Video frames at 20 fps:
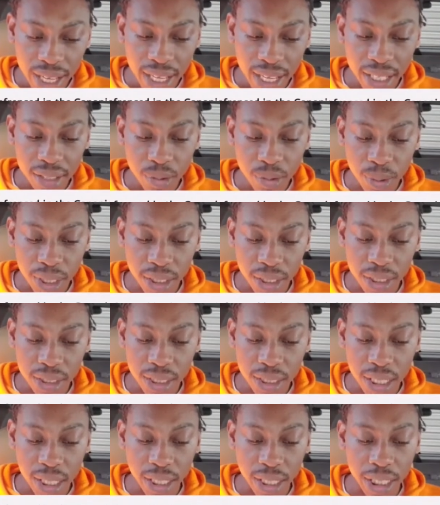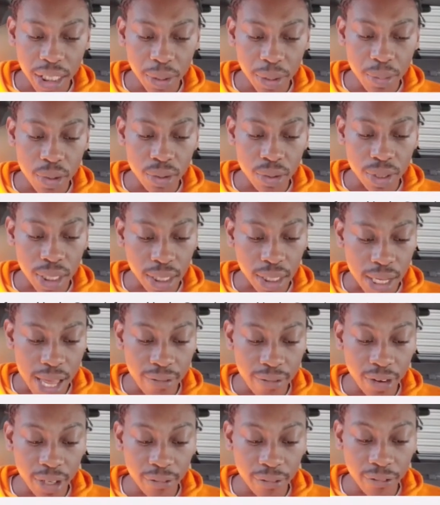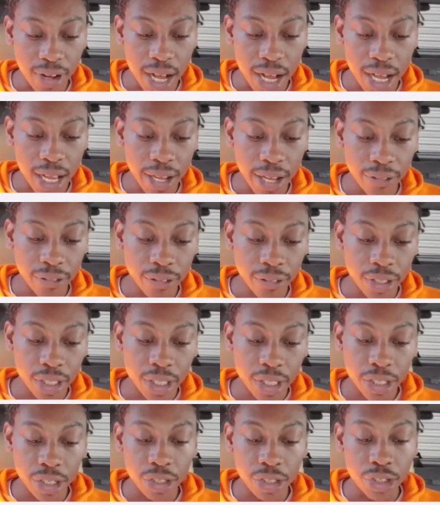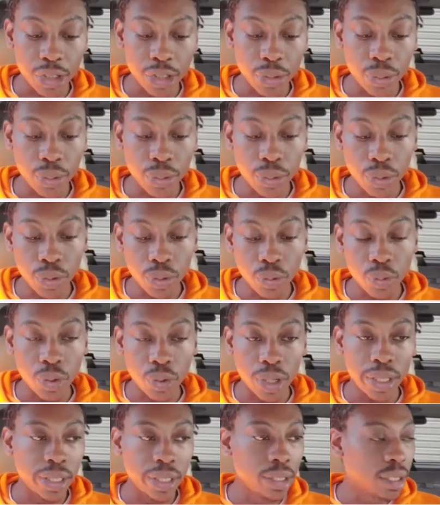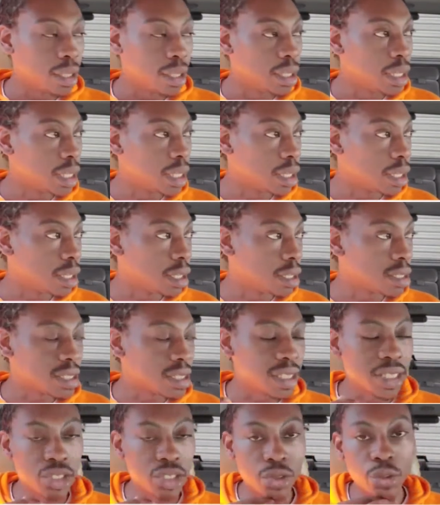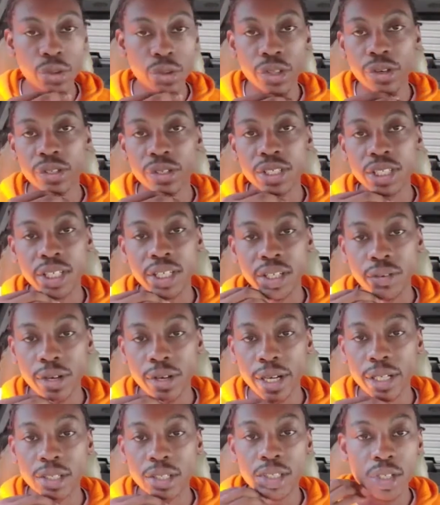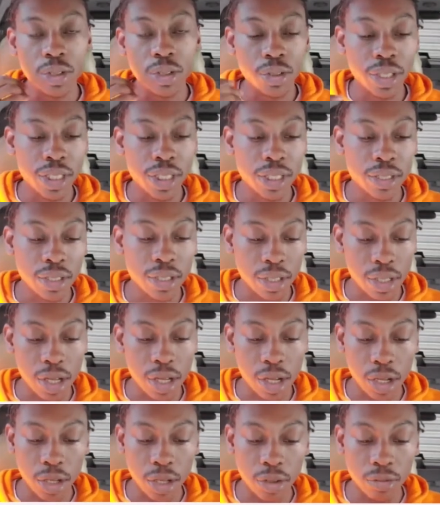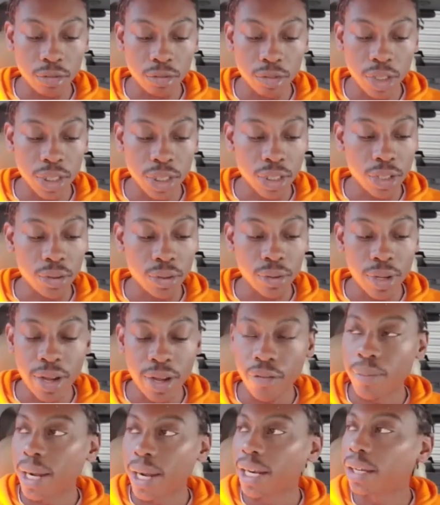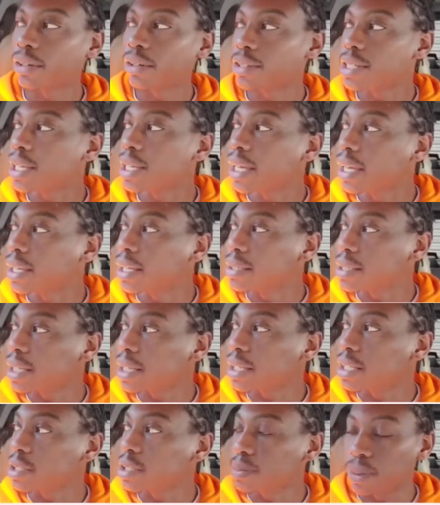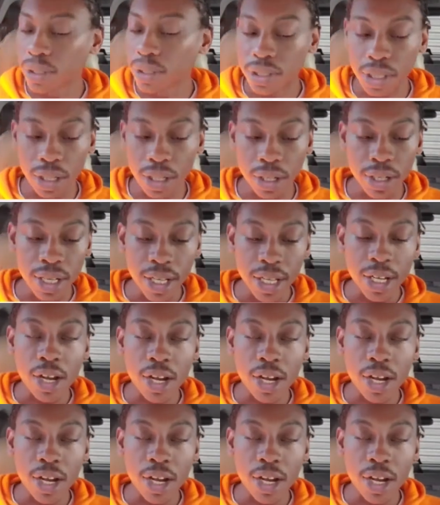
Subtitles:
as well as Hebrews 11 and 5, Jude 1 6 through 13, right? So this is just so everybody understands that these books are